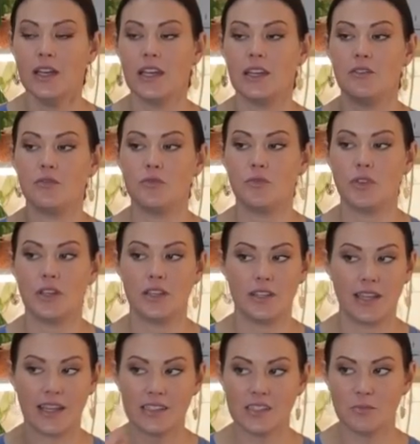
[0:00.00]
If
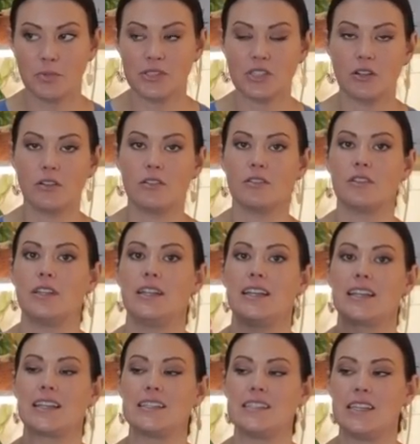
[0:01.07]
it gets a peduncle and
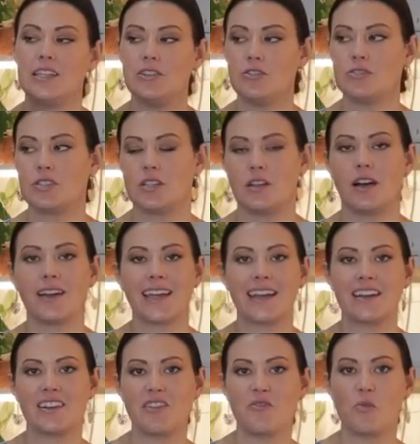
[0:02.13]
it continues to not
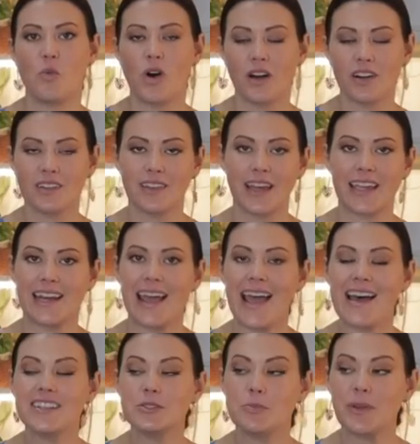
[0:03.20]
get enough water like it
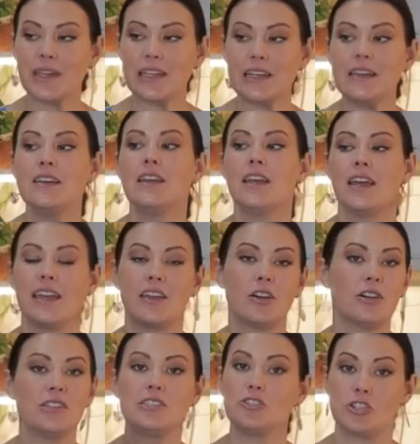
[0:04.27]
has been, it,
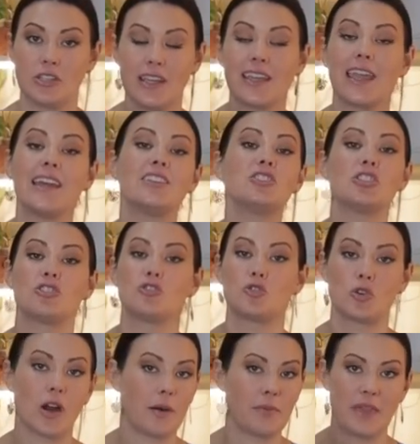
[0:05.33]
couldn't it can just
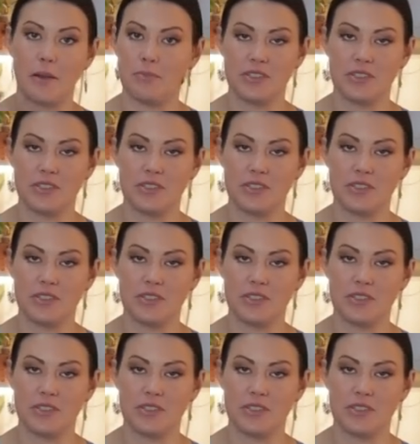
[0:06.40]
drop that